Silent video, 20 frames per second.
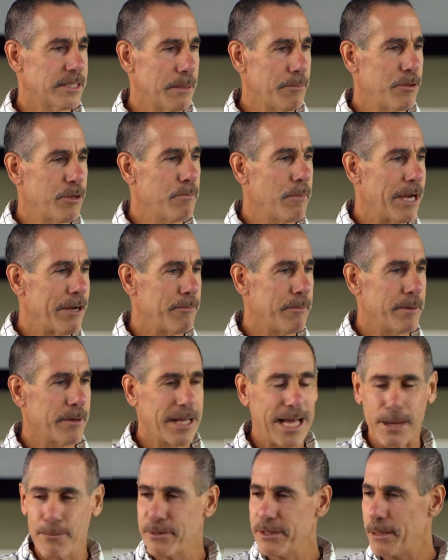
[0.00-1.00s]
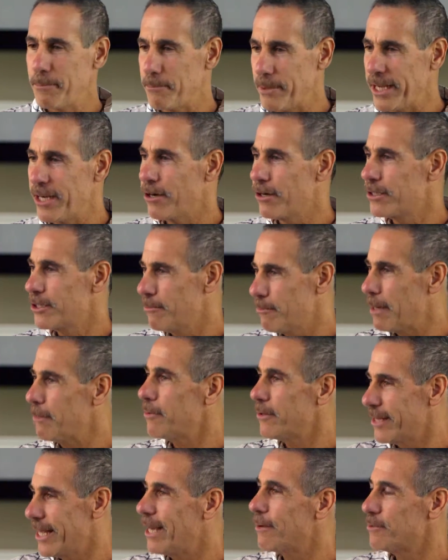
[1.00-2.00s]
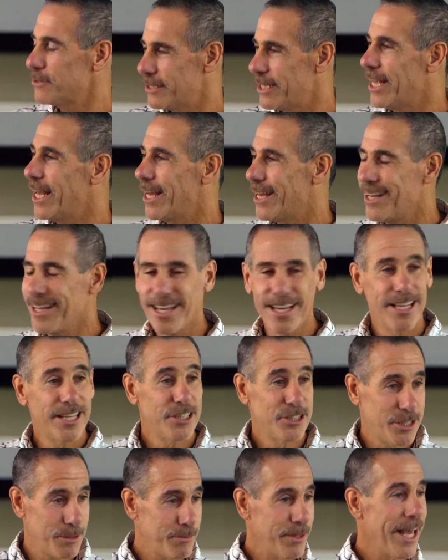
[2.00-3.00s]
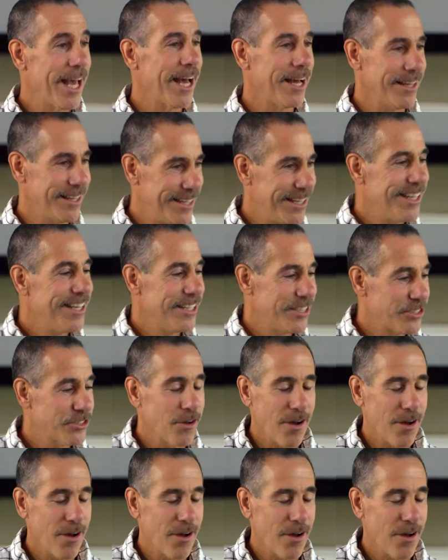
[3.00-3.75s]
Some of you might remember, guy with the beard. You remember? Yeah, was it Jim? Yeah.